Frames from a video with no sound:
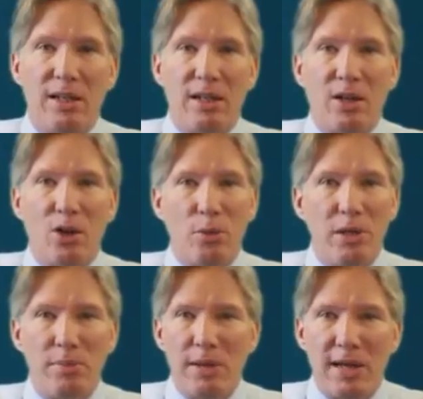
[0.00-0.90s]

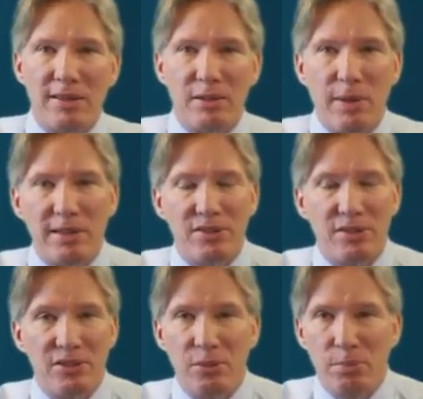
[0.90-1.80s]
Homeopathic
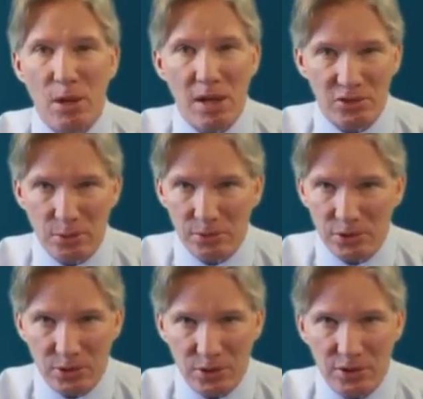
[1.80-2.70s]
medicine is impossible
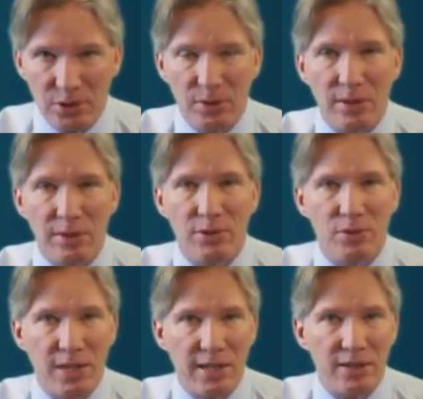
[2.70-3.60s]
to hurt you if you
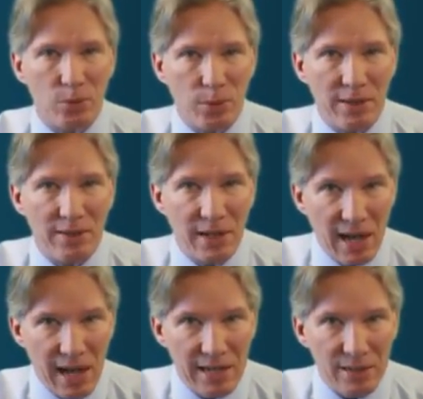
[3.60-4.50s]
take it the way that
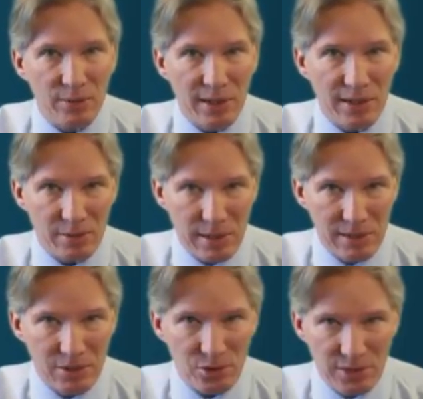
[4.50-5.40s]
I
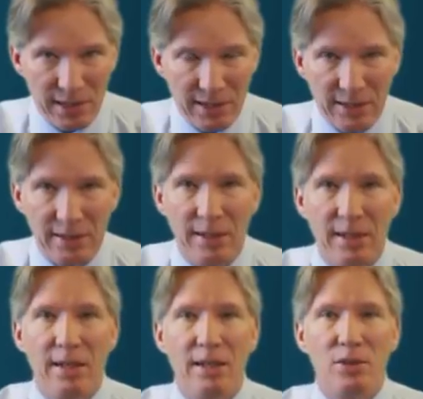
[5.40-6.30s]
recommend you take it.
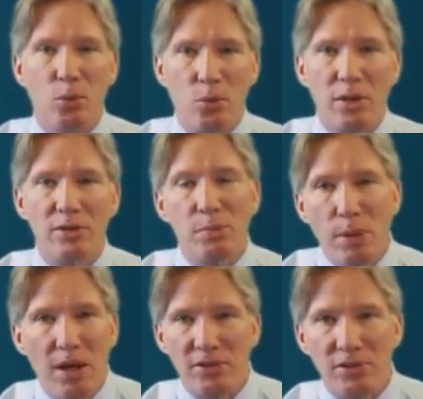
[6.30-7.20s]
The worst
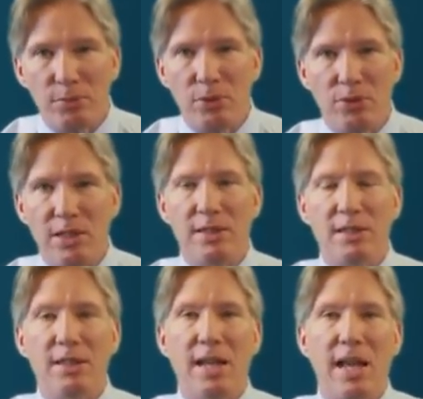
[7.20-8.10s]
possible thing that
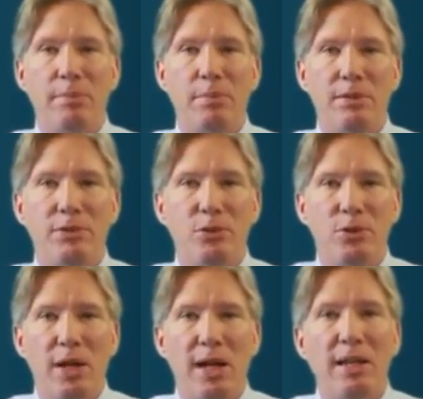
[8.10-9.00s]
can happen if you
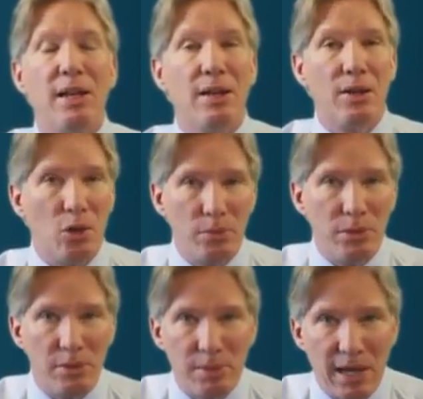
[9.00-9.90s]
try a
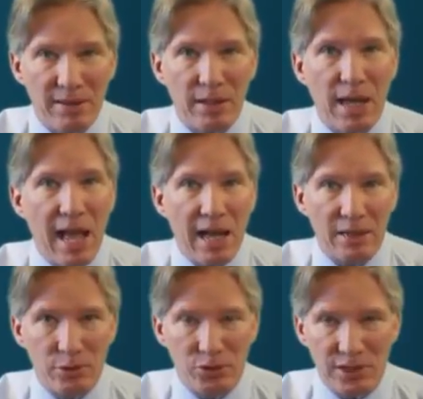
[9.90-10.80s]
homeopathic
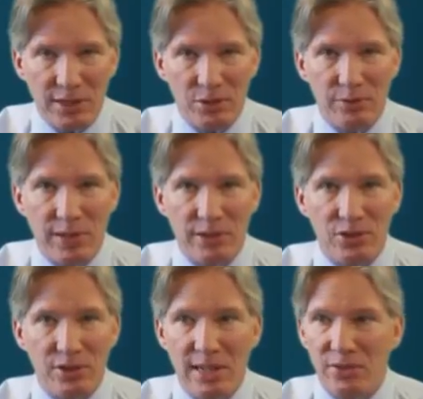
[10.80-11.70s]
allergy
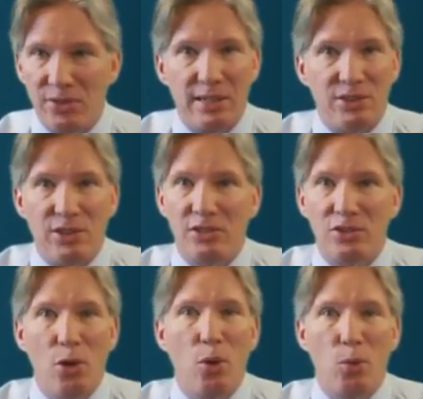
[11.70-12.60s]
intervention is that it
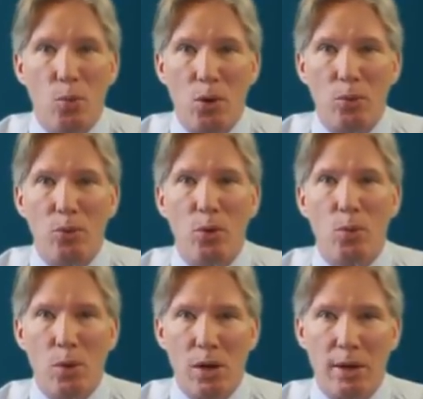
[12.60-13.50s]
just won't
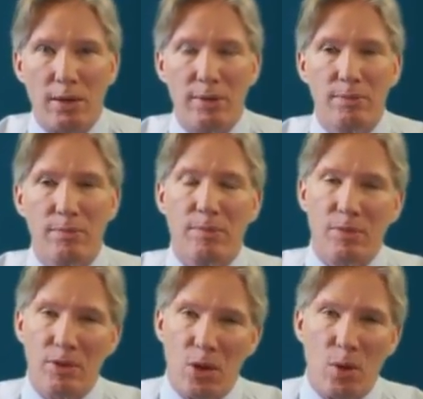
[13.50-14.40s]
work.
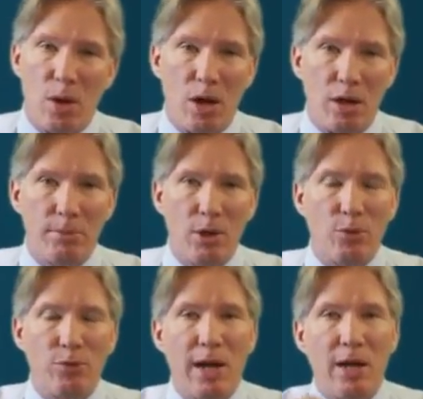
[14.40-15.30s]
No harm, no
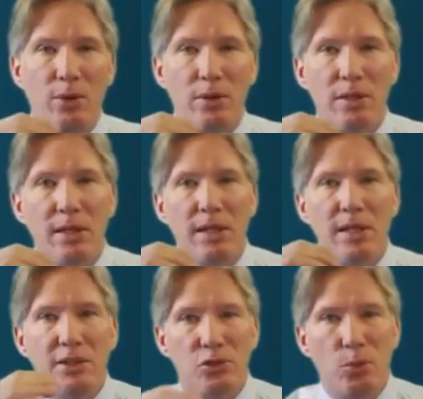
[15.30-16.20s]
foul.
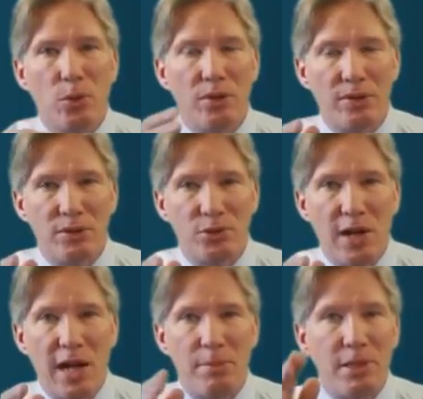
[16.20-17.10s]
It's worth a
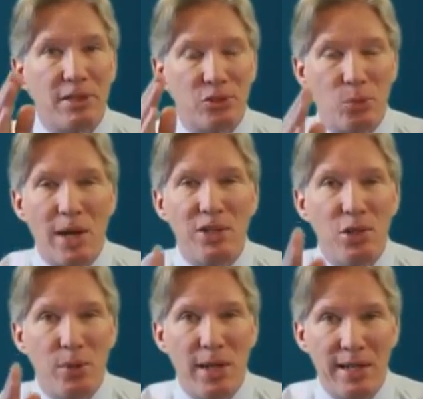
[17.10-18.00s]
try, because when
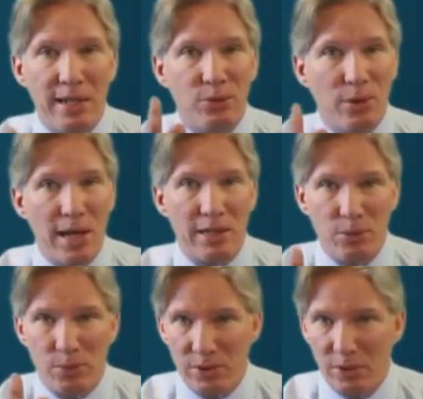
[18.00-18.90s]
you hit it
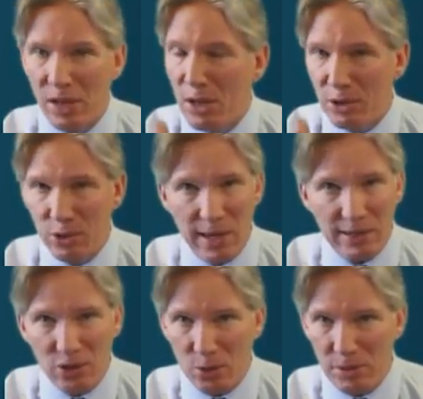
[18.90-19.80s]
right with the
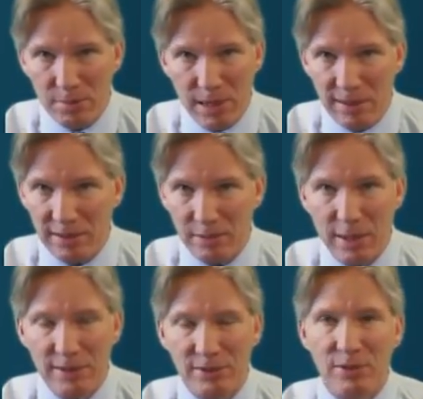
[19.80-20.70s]
correct homeopathic
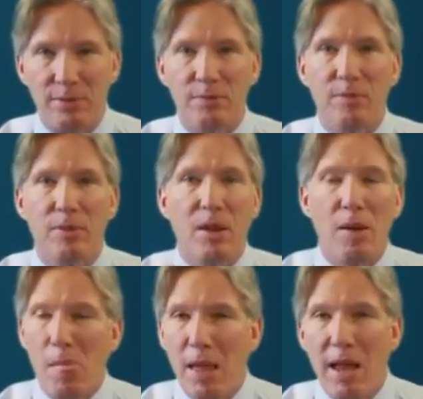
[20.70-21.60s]
medicine,
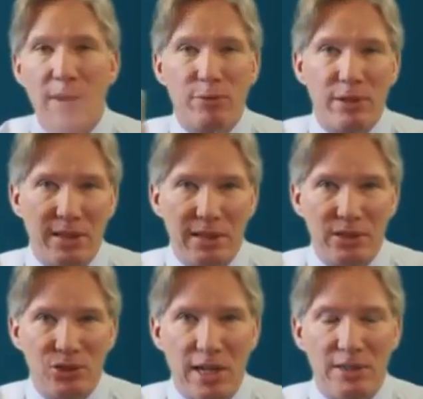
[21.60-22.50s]
everything
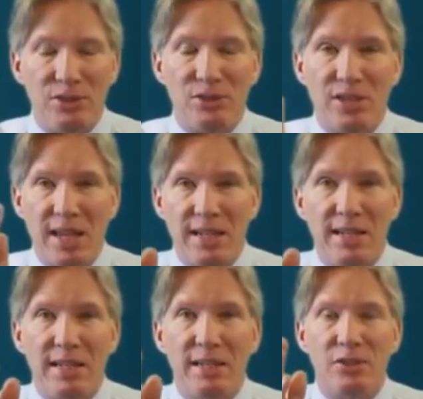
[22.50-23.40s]
changes and
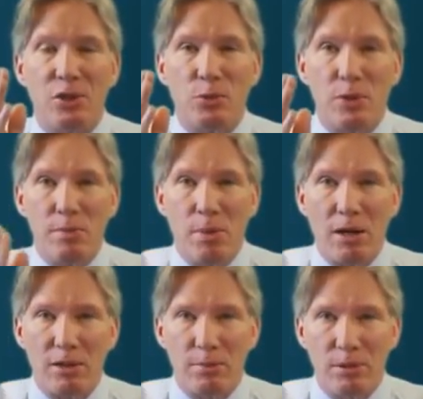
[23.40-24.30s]
it is a
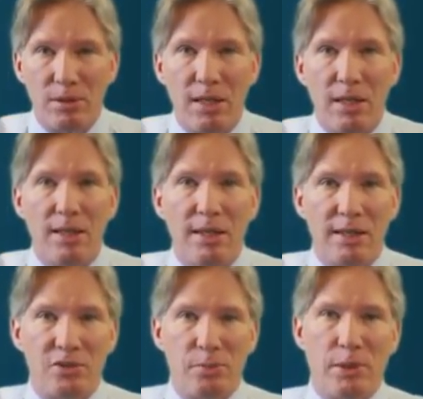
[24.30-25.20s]
remarkable
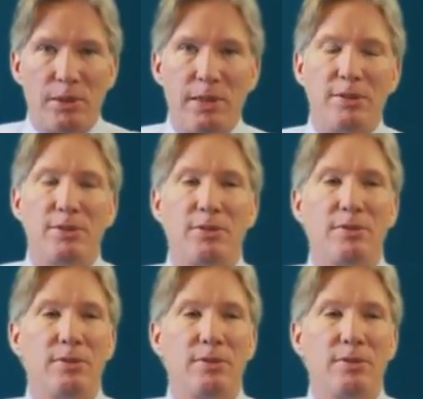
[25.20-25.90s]
experience.